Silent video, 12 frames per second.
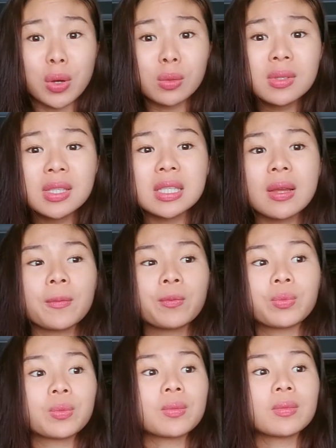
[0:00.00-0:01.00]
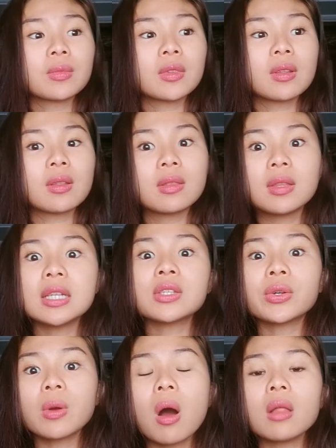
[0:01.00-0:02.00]
by drones.
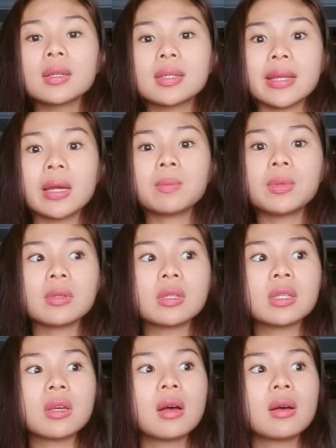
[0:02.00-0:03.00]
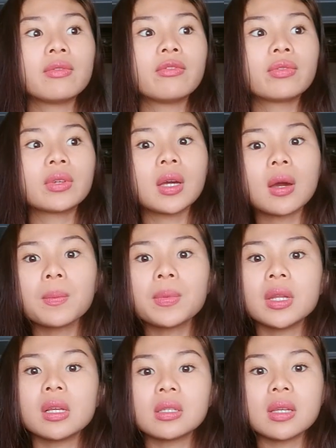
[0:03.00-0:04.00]
These are all examples
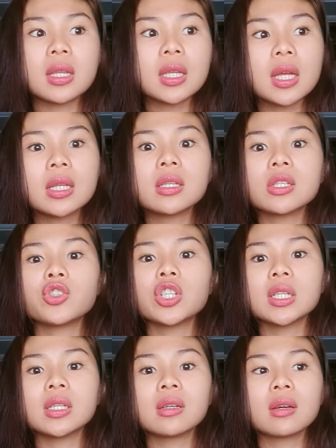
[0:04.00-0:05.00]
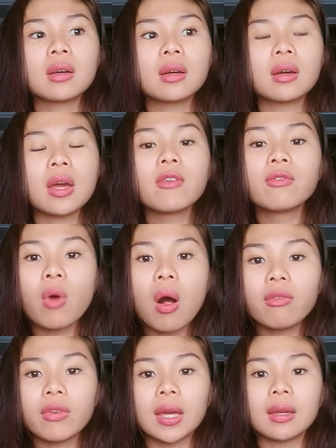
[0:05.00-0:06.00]
of companies and industry
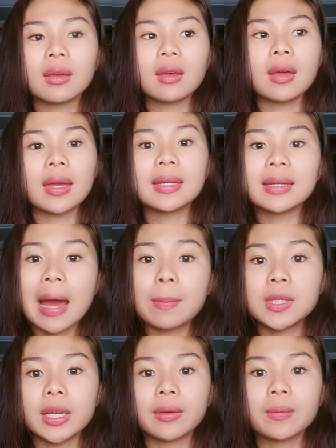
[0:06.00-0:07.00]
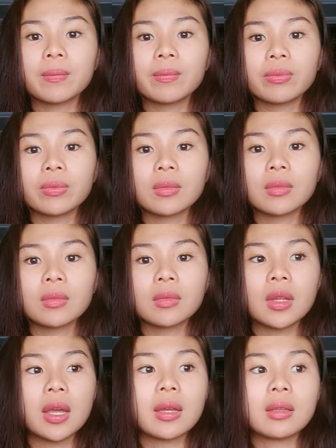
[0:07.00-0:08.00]
evolving and
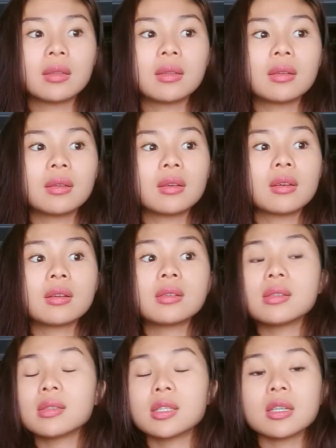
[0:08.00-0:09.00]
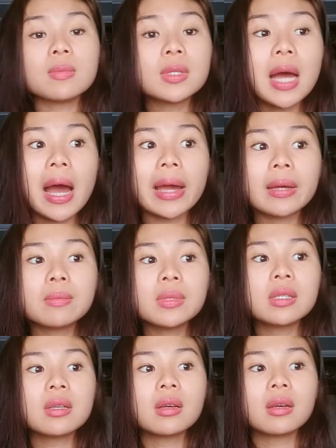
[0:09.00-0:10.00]
adapting. And
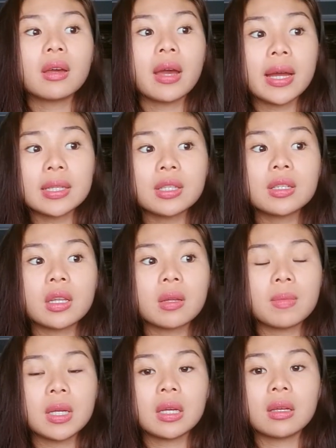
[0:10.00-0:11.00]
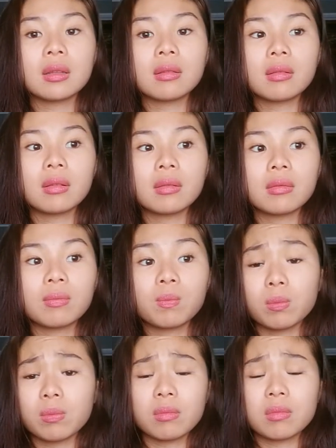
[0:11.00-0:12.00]
sometimes it's going to
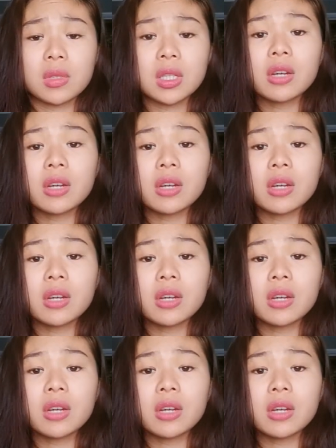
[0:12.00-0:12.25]
be